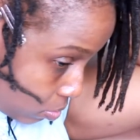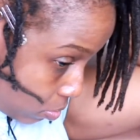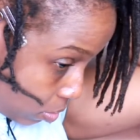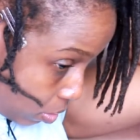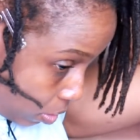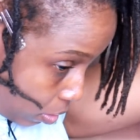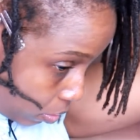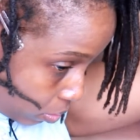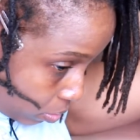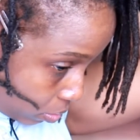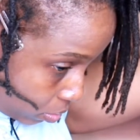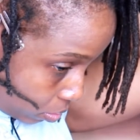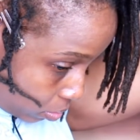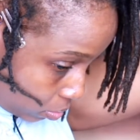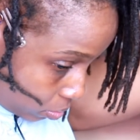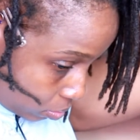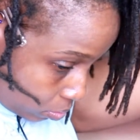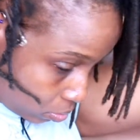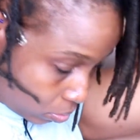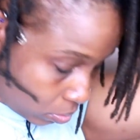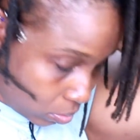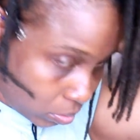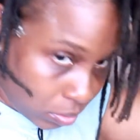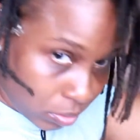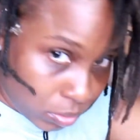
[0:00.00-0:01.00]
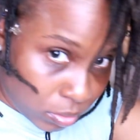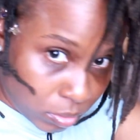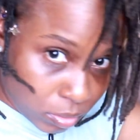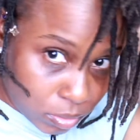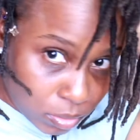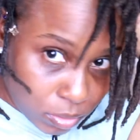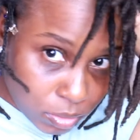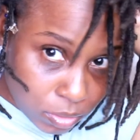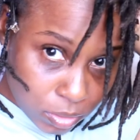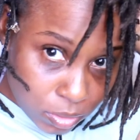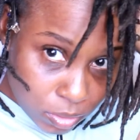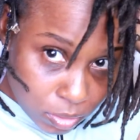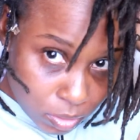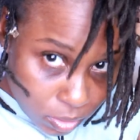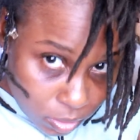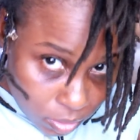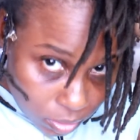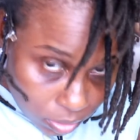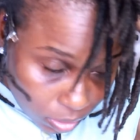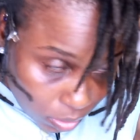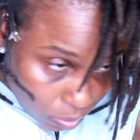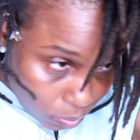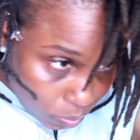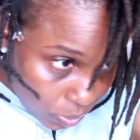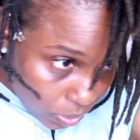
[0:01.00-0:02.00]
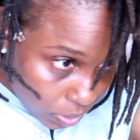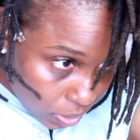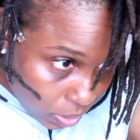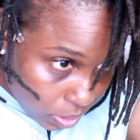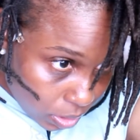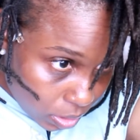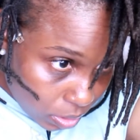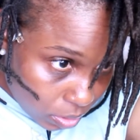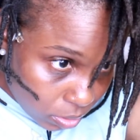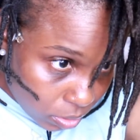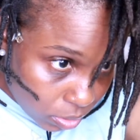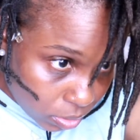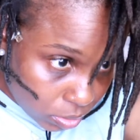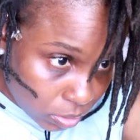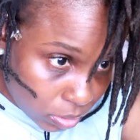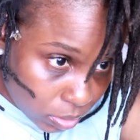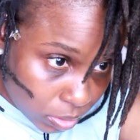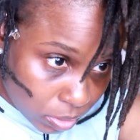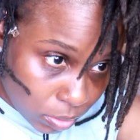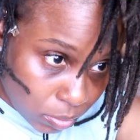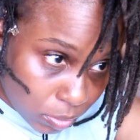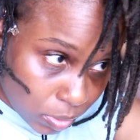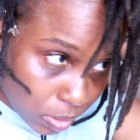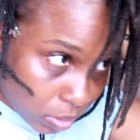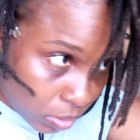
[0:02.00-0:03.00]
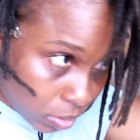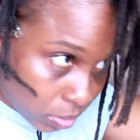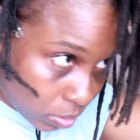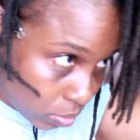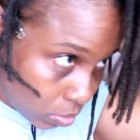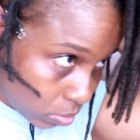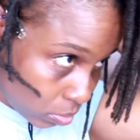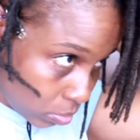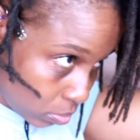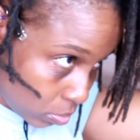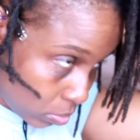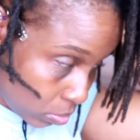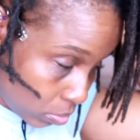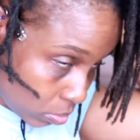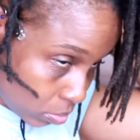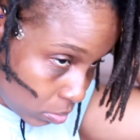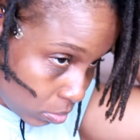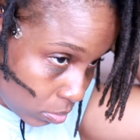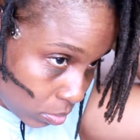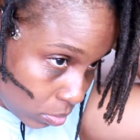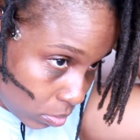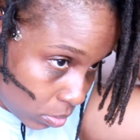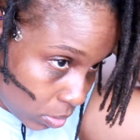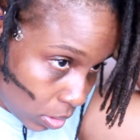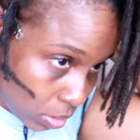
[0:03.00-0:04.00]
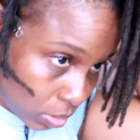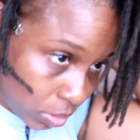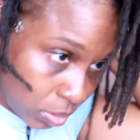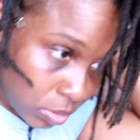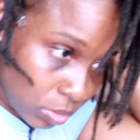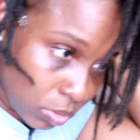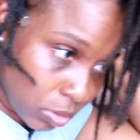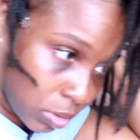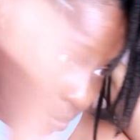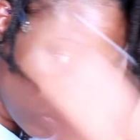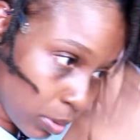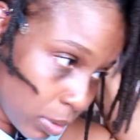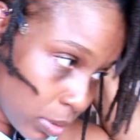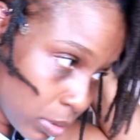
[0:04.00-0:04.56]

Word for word: nothing. I'm working out early tomorrow. I just thought